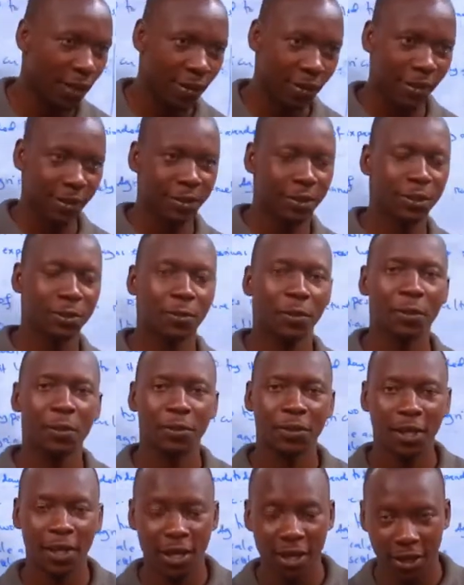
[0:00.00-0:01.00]
this
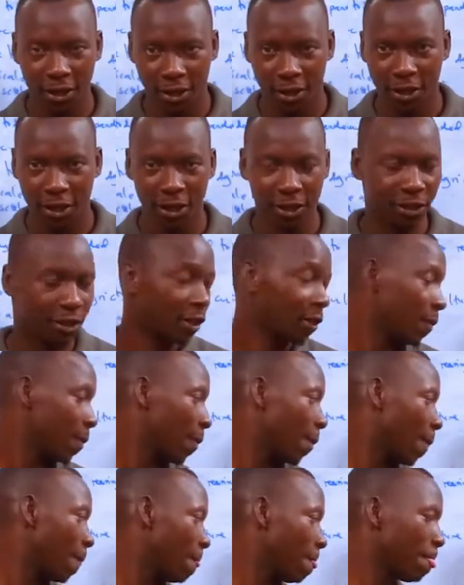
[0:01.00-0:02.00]
small scale agriculture
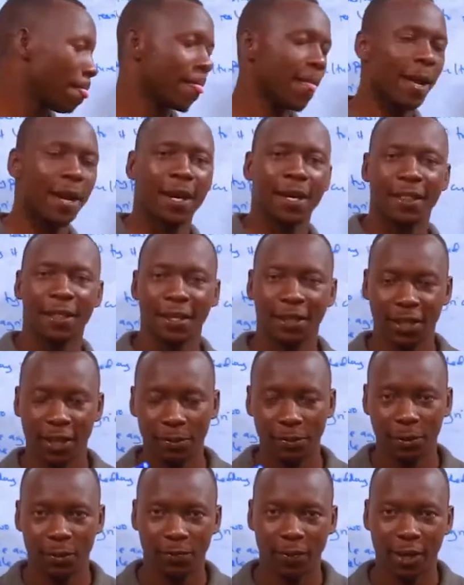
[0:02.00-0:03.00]
are the
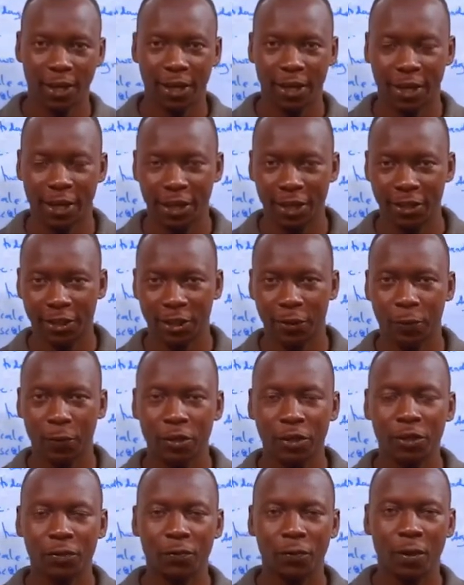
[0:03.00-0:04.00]
types of agriculture
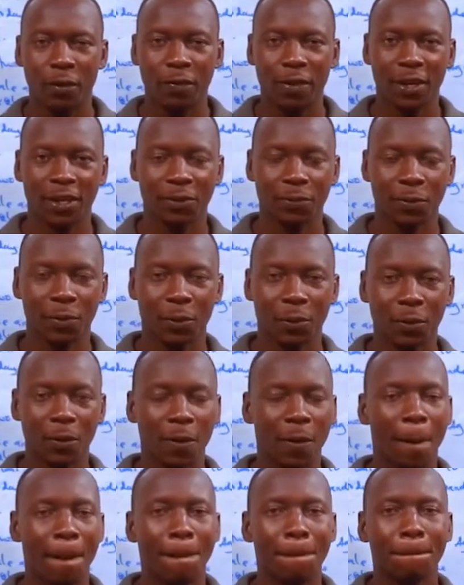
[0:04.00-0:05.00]
which involve the
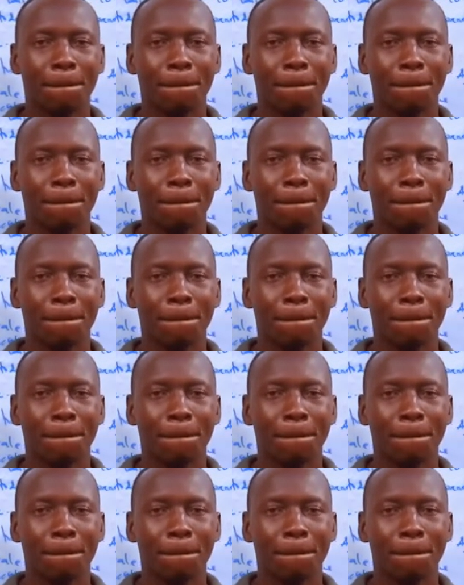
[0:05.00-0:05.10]
small